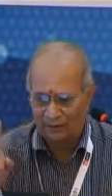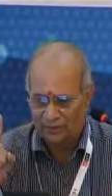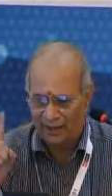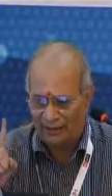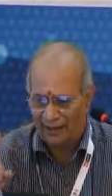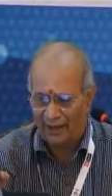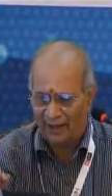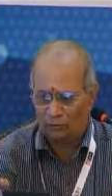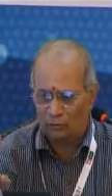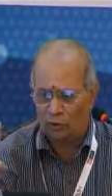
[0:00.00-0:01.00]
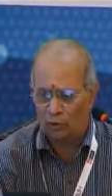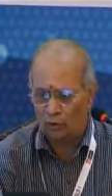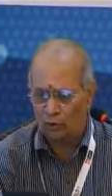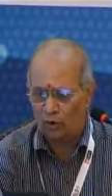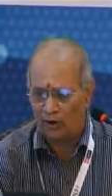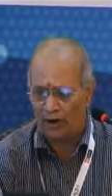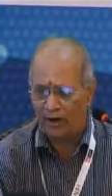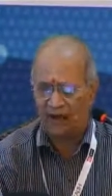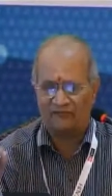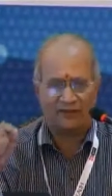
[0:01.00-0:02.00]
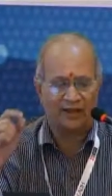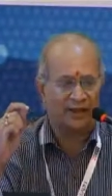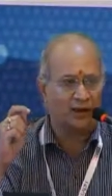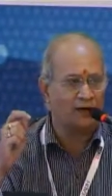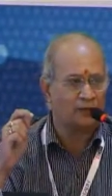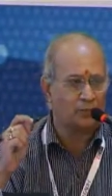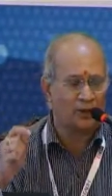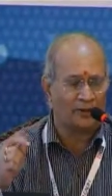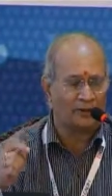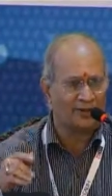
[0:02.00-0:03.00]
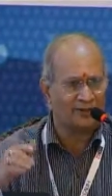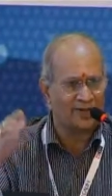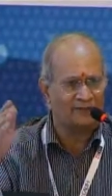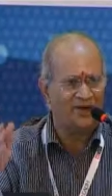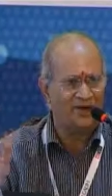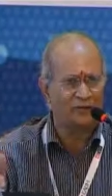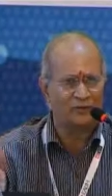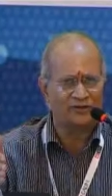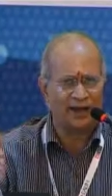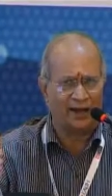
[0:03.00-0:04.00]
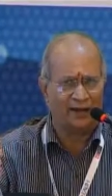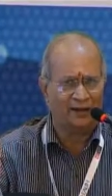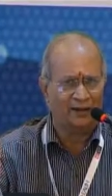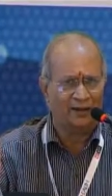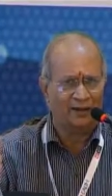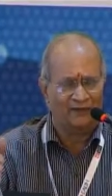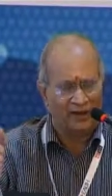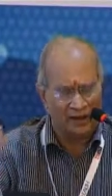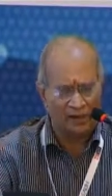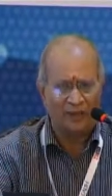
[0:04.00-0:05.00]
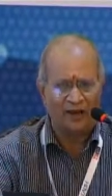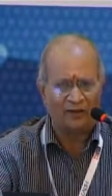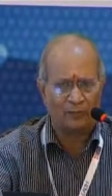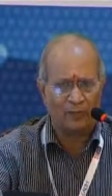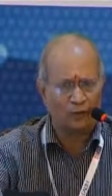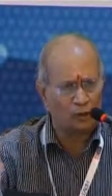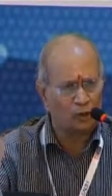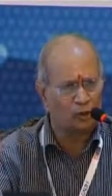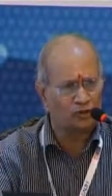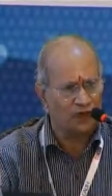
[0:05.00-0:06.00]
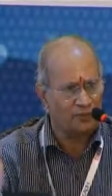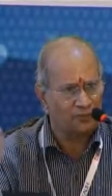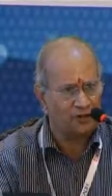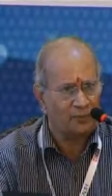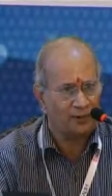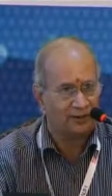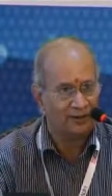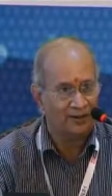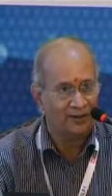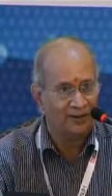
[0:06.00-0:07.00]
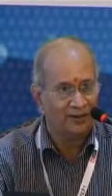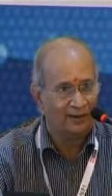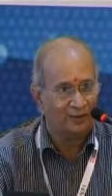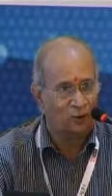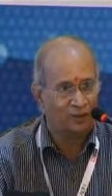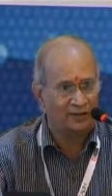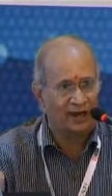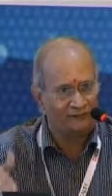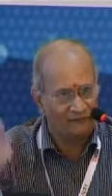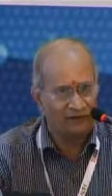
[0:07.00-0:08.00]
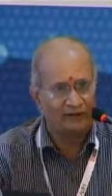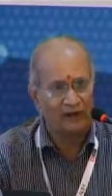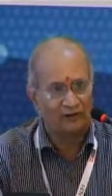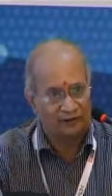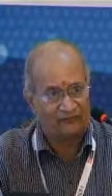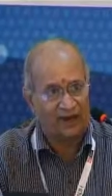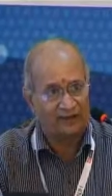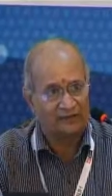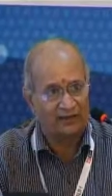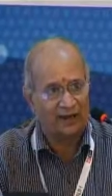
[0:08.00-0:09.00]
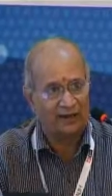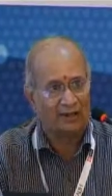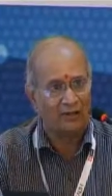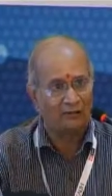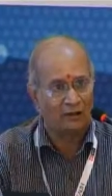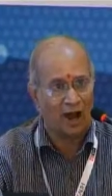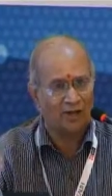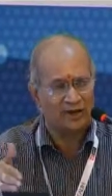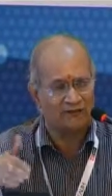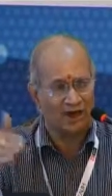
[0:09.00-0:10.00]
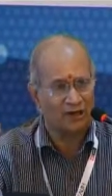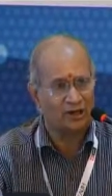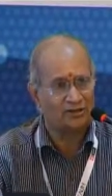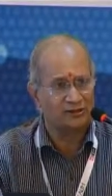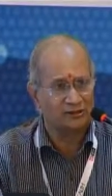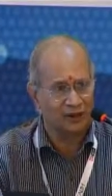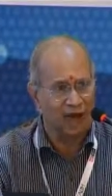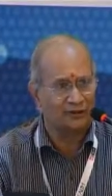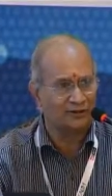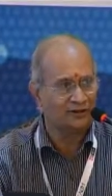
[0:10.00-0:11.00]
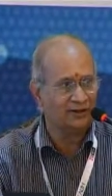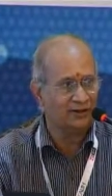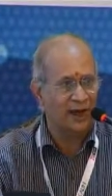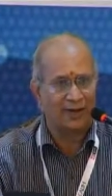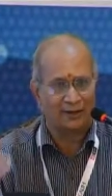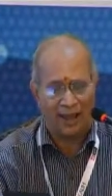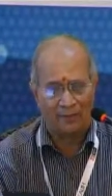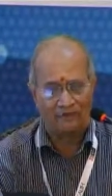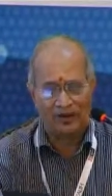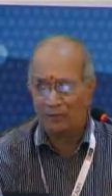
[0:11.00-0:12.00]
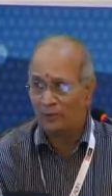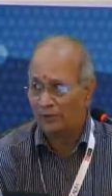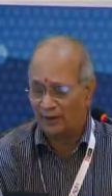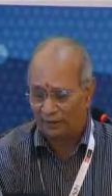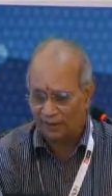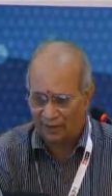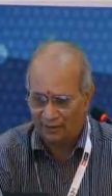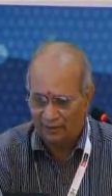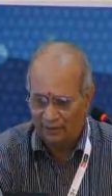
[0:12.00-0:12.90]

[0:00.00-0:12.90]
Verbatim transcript: Set clear go no, no criteria for the e-governance project. I think somewhere you have to decide. When in the middle of the project, you want to stop stop it. Don't tell till it fails, right? I think the cost of corrections is large at a time when implemented, right?